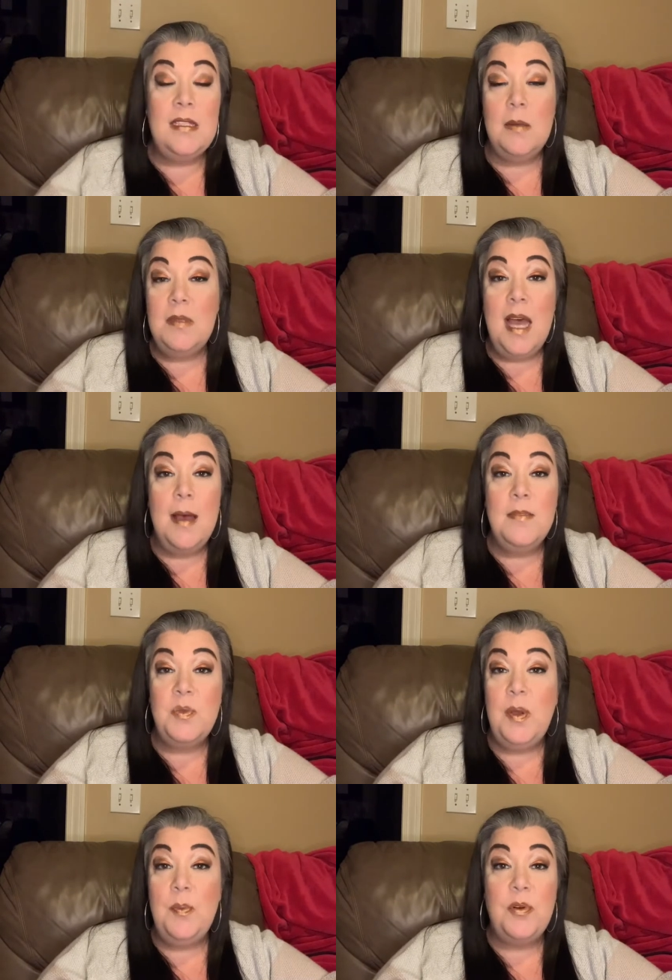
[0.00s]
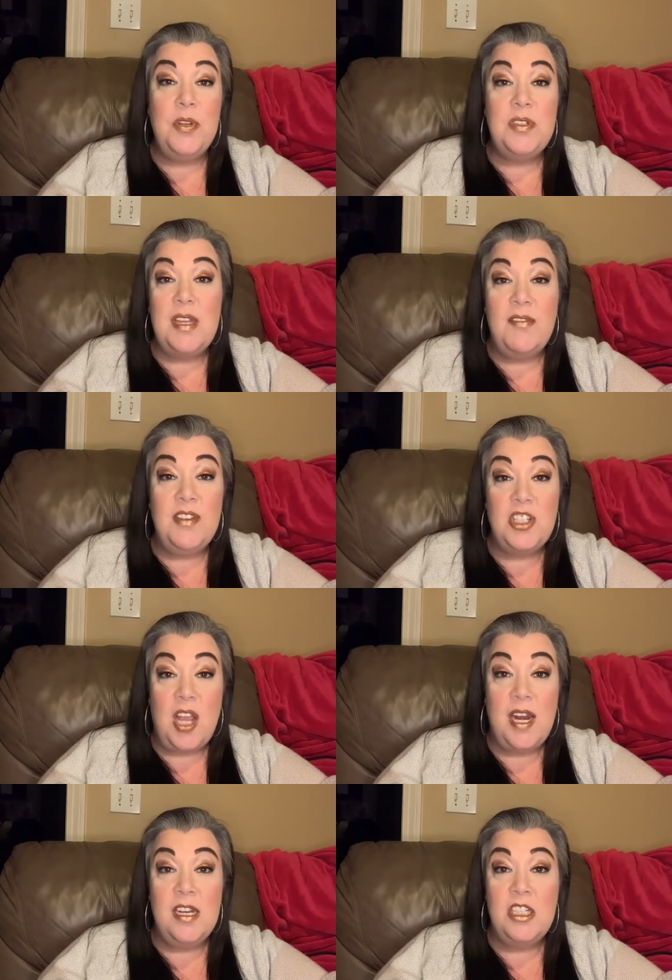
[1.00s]
Sometimes we produce stuff in
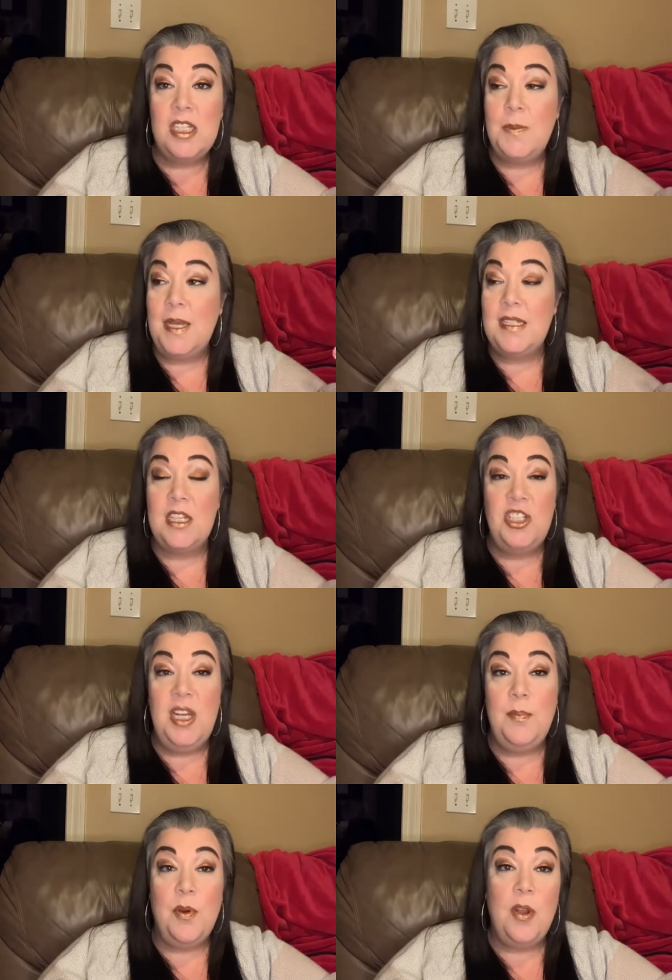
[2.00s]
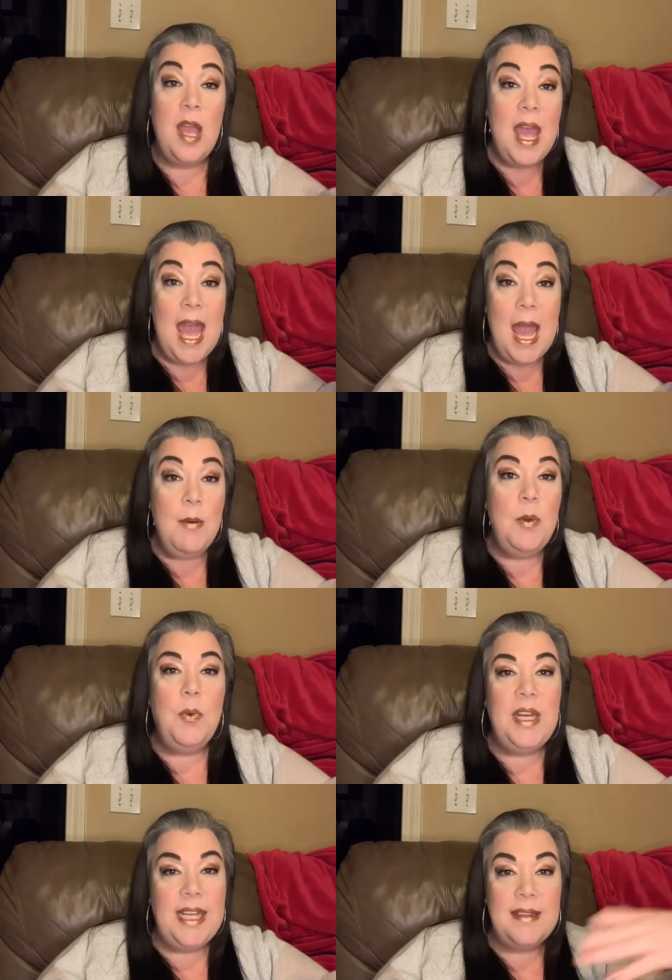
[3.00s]
China just because it's cheaper and we
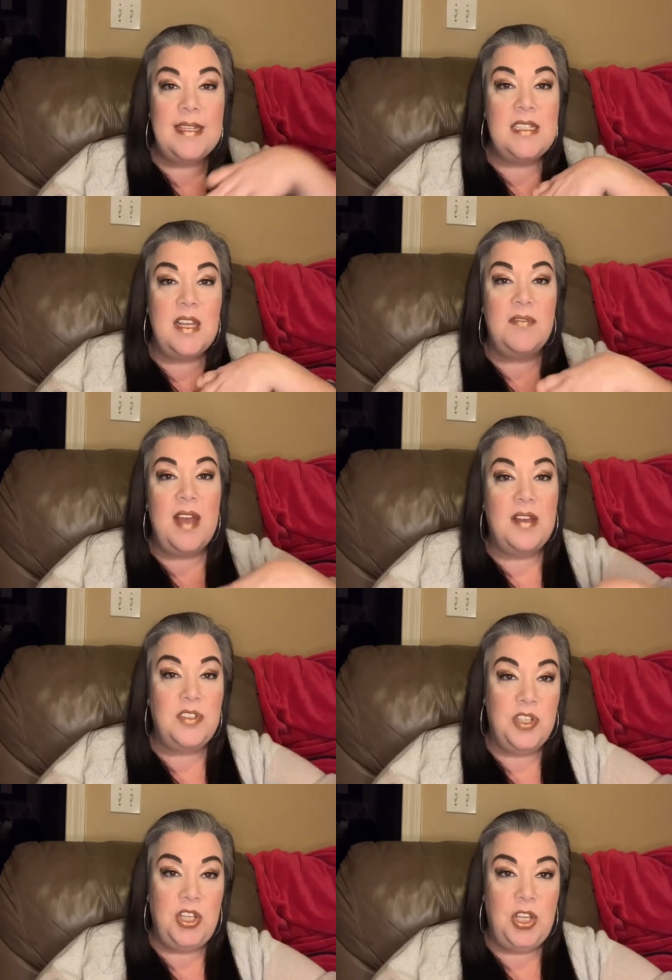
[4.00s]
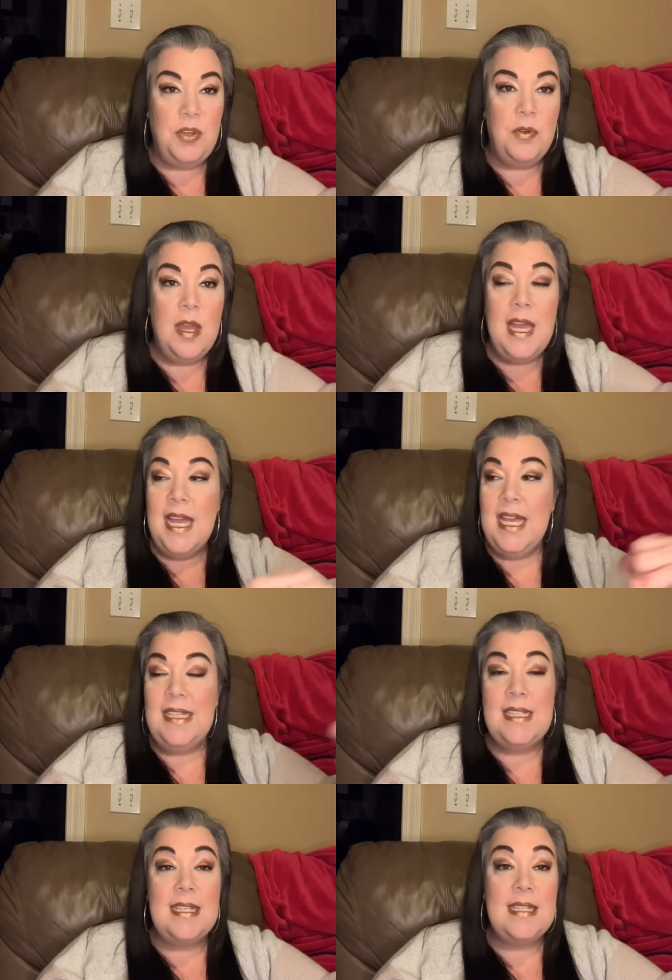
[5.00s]
want to get this stuff out to you.
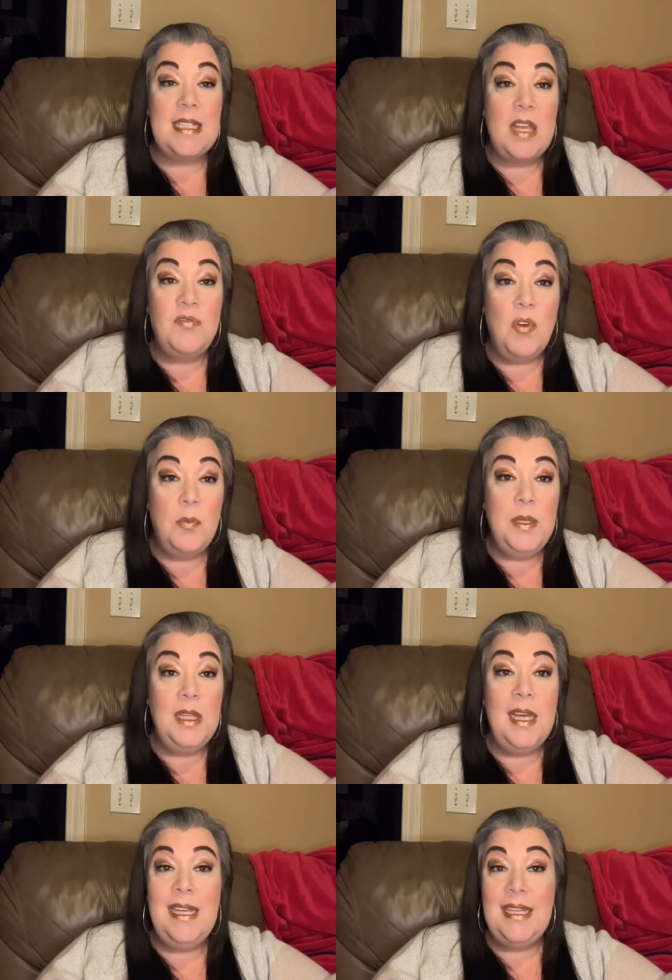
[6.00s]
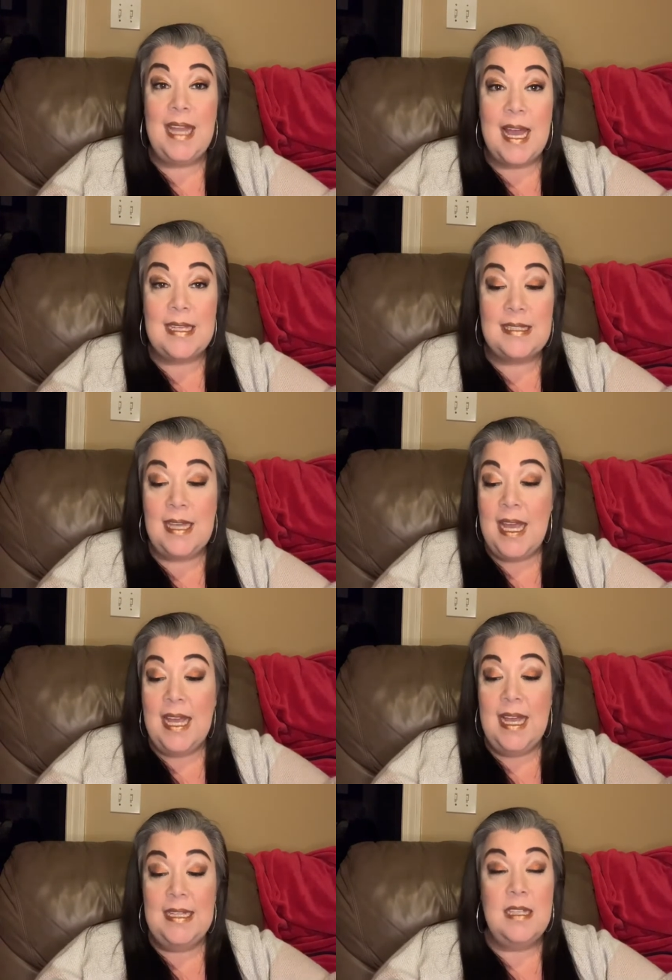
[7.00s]
Is it the same formula? Yes.
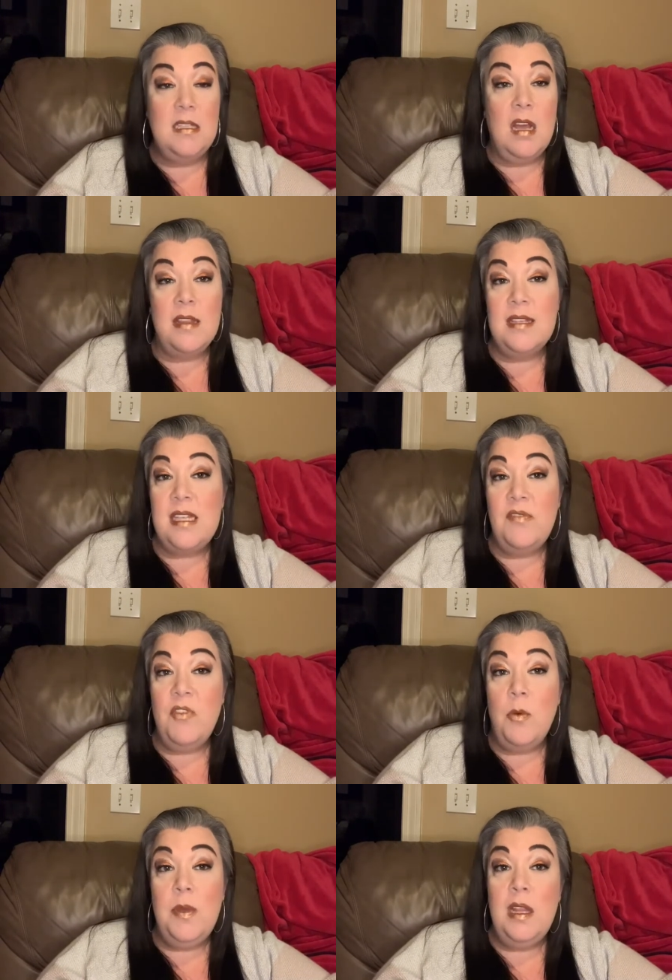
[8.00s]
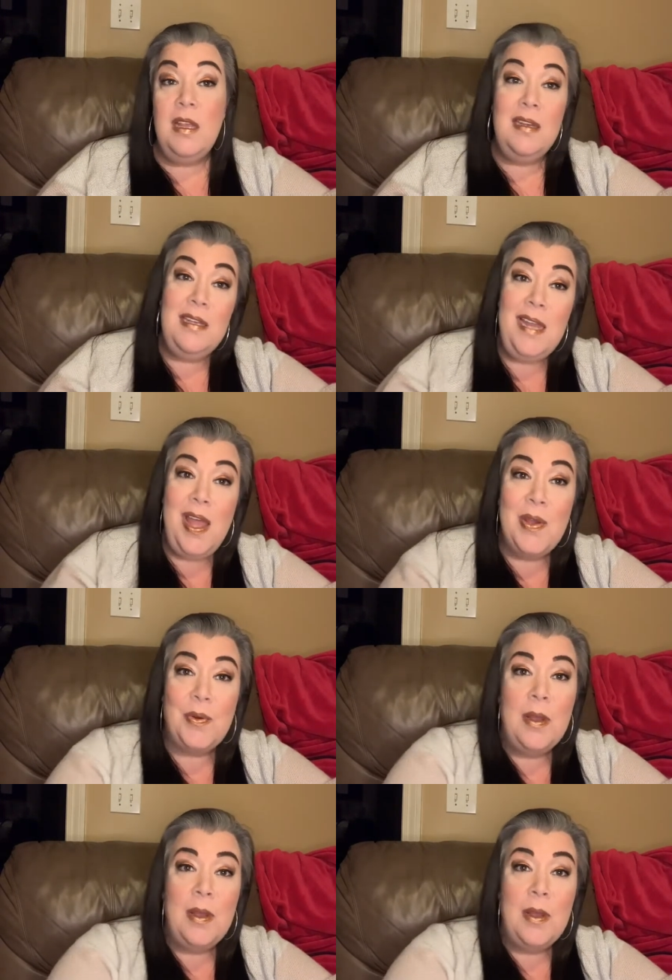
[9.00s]
Is it not the same formula? No.